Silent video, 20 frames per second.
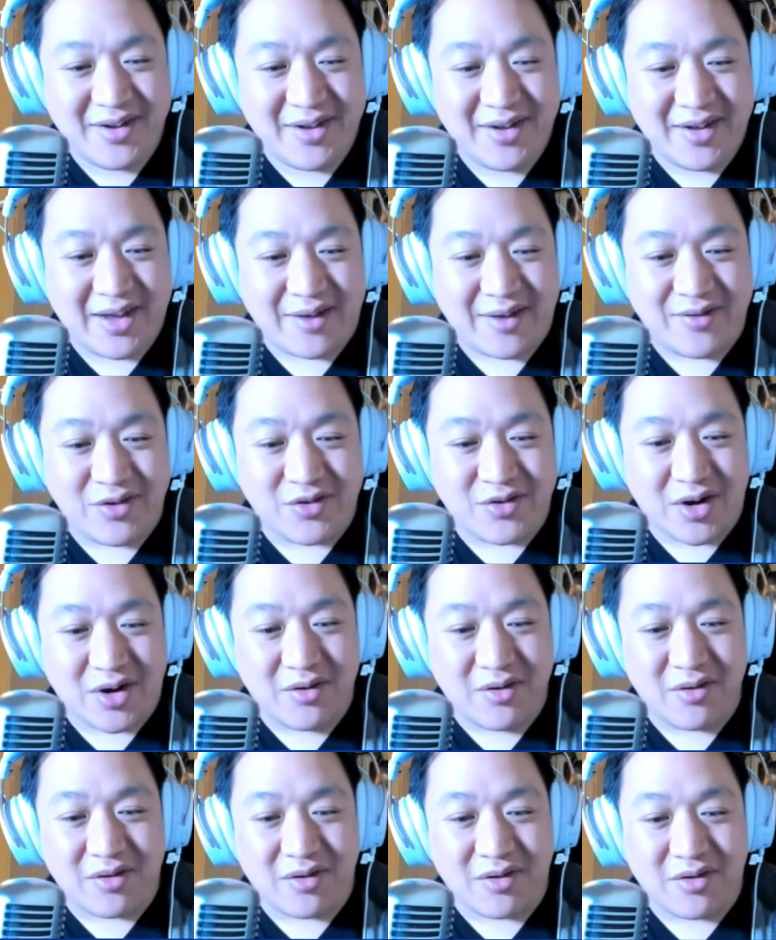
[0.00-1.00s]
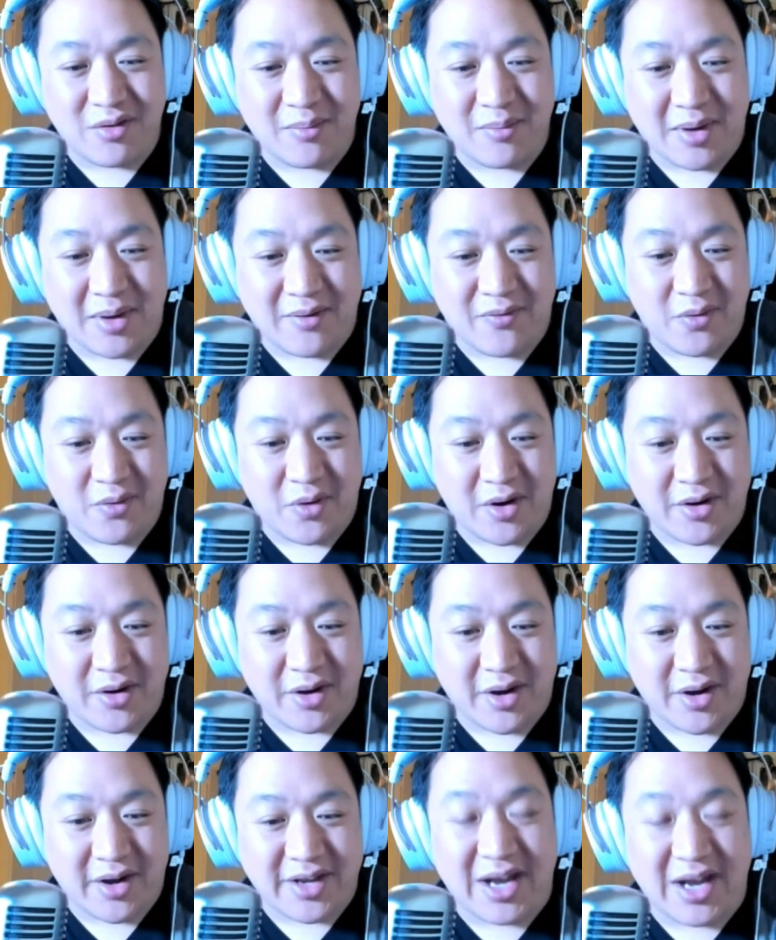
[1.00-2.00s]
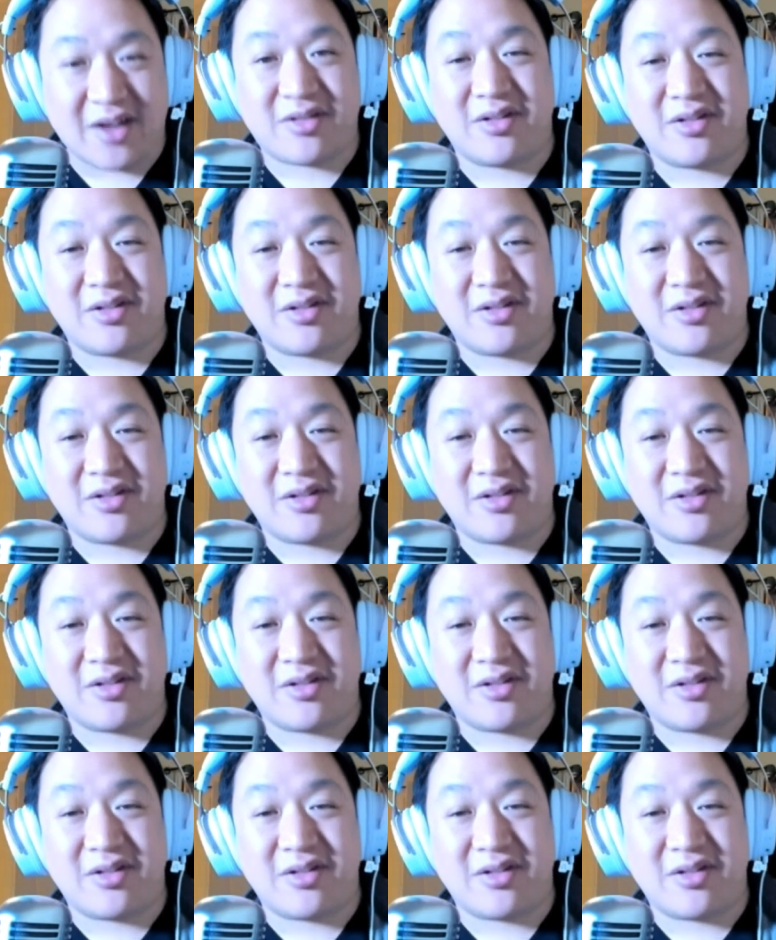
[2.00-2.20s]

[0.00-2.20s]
Have you tried using the Zoom F1? Yes,